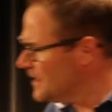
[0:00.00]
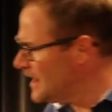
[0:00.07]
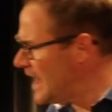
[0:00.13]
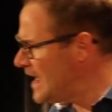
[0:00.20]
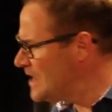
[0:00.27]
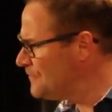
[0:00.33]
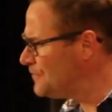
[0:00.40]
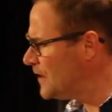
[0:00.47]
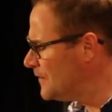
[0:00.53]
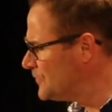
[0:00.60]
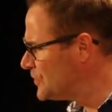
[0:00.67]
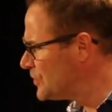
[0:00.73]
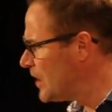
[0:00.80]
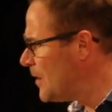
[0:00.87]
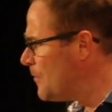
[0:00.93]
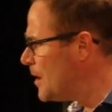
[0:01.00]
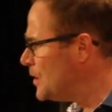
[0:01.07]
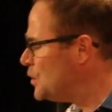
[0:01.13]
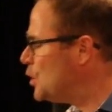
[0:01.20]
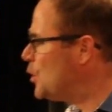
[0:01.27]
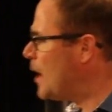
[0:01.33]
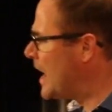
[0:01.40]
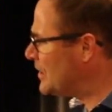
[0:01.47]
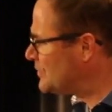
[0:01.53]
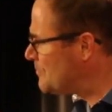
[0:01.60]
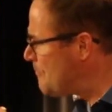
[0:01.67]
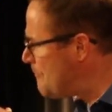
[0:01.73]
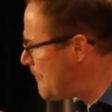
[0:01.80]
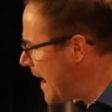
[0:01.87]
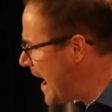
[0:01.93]
life of someone who has
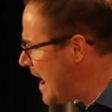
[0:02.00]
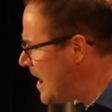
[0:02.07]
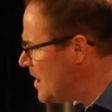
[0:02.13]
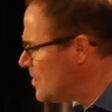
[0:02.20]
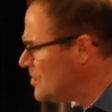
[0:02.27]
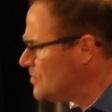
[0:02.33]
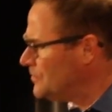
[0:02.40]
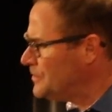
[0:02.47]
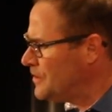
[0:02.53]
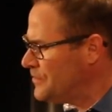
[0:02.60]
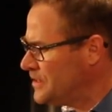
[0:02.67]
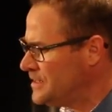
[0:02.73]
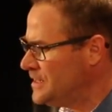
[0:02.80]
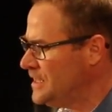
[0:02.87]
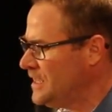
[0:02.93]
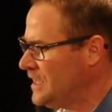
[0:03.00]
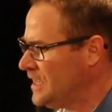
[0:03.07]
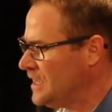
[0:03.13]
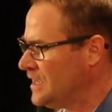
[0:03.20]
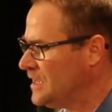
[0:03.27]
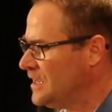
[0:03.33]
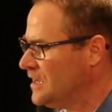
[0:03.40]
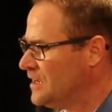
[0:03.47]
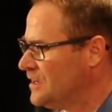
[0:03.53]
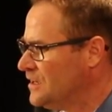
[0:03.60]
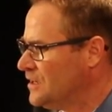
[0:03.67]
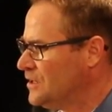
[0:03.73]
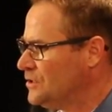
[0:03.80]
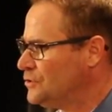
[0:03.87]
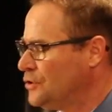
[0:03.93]
bowed the knee
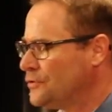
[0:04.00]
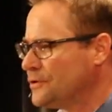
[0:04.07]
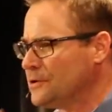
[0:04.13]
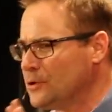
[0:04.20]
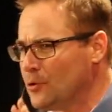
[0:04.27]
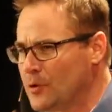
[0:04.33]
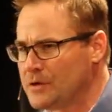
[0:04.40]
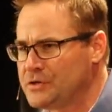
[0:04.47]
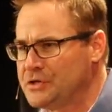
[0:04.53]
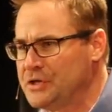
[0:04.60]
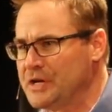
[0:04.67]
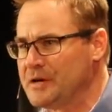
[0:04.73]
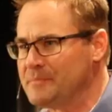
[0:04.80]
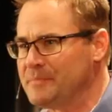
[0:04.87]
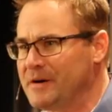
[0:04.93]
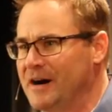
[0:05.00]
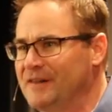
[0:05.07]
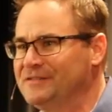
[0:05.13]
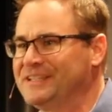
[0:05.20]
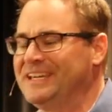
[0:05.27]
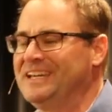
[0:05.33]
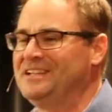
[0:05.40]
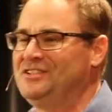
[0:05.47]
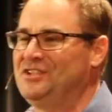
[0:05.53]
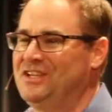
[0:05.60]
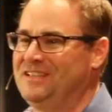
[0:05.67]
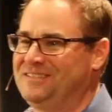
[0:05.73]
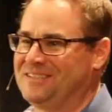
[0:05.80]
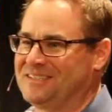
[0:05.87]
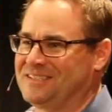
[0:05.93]
to the lordship of King
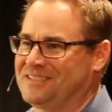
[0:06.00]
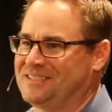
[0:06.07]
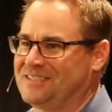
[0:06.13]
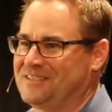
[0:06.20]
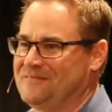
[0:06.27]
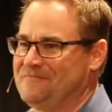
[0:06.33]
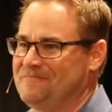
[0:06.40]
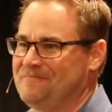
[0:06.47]
Jesus?